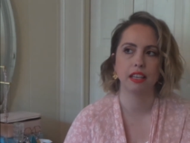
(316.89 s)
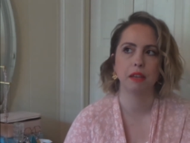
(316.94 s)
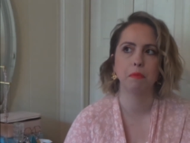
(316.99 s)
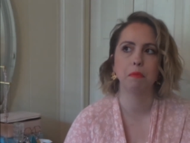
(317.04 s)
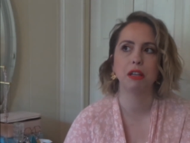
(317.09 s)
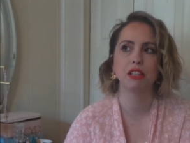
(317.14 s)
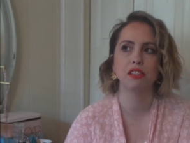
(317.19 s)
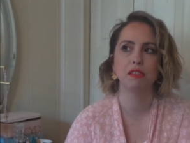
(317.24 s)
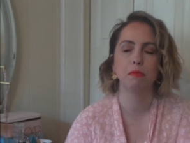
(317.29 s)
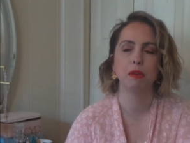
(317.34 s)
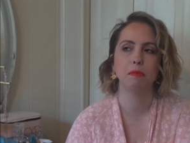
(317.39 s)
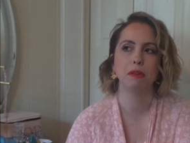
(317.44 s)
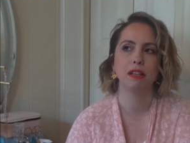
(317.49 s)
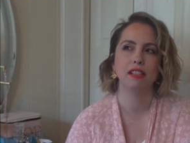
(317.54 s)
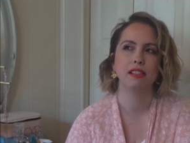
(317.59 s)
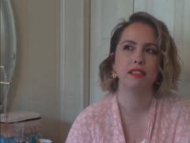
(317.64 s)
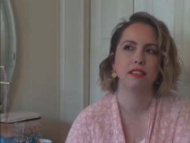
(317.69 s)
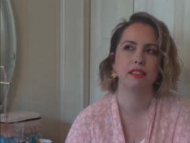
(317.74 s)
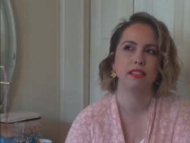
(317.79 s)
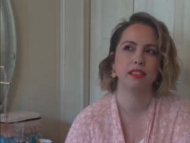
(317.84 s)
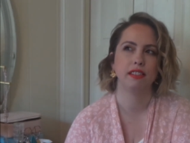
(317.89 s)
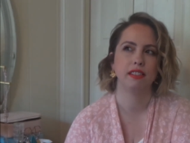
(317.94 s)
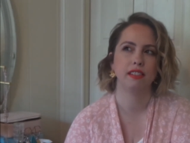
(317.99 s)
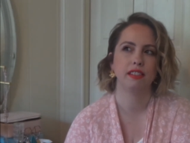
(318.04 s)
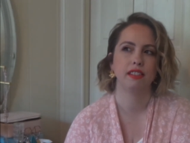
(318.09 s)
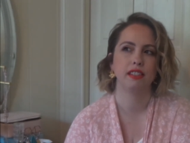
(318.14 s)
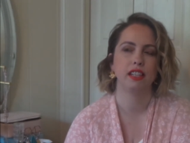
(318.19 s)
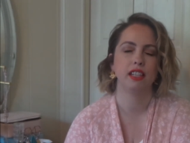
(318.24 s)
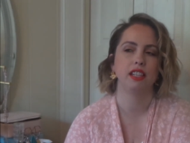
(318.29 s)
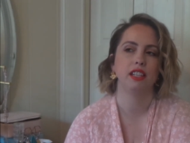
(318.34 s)
It must have been my
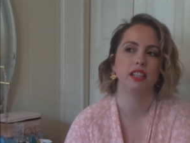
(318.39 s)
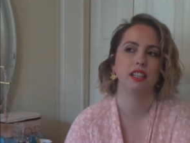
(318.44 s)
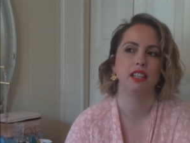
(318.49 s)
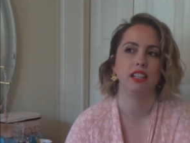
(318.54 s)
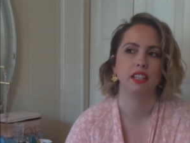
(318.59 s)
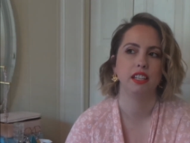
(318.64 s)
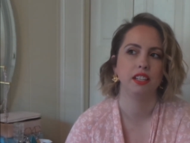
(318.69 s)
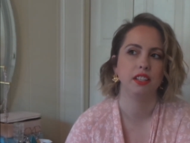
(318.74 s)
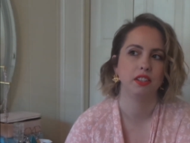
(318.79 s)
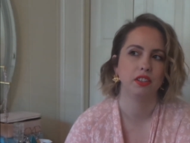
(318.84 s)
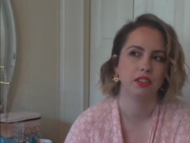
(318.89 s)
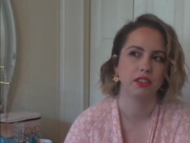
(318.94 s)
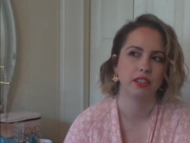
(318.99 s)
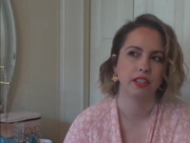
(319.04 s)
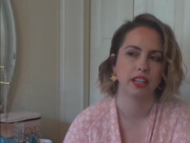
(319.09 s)
senior